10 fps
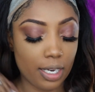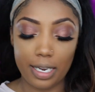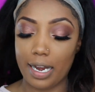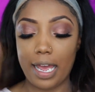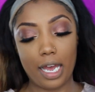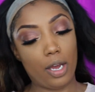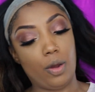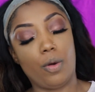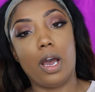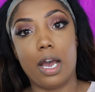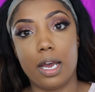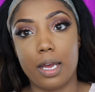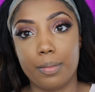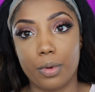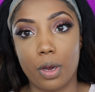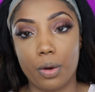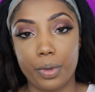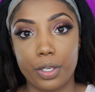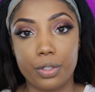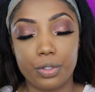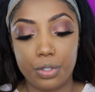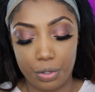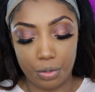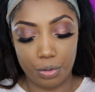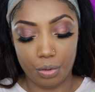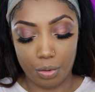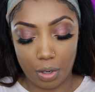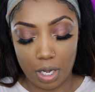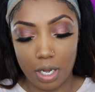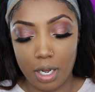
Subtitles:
Now I'm going to